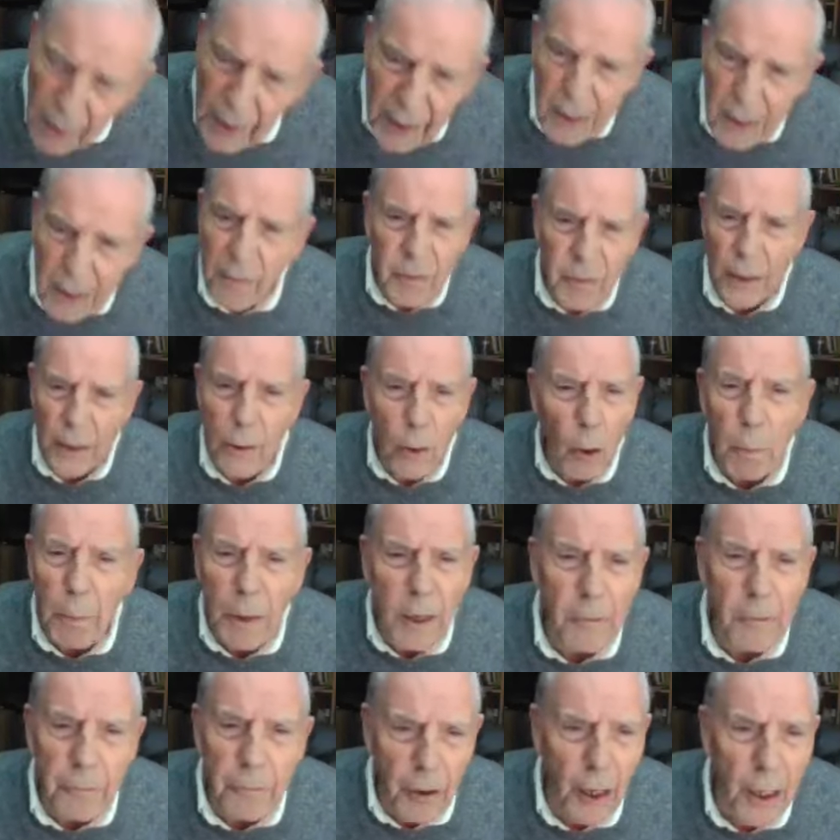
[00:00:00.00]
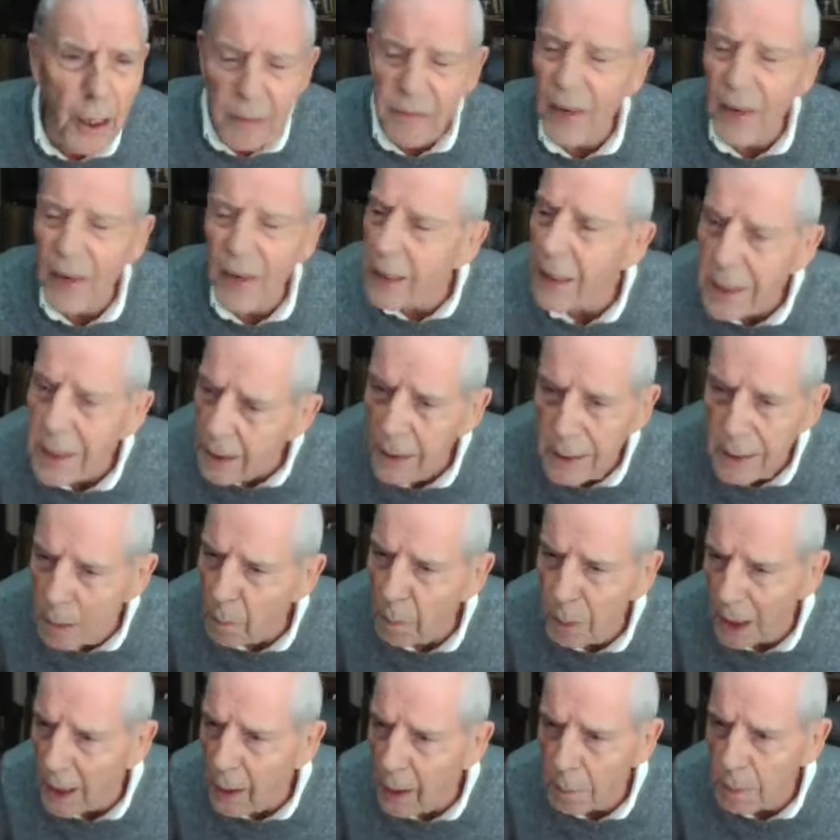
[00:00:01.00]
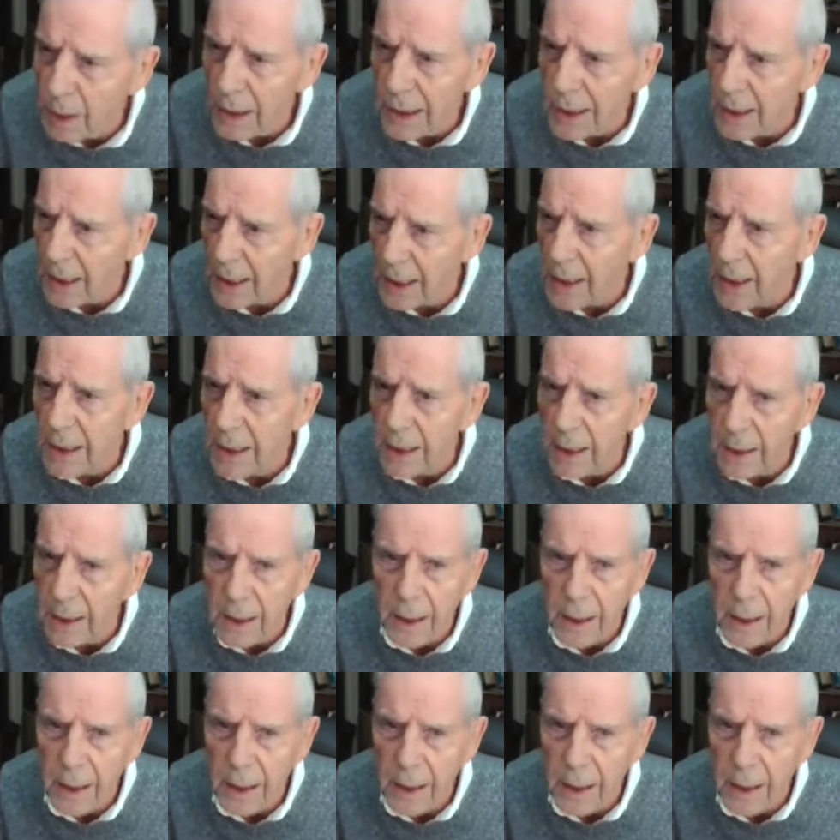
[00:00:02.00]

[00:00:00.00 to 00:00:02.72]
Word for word: Believe it. Don't be afraid of anything, the Bible says.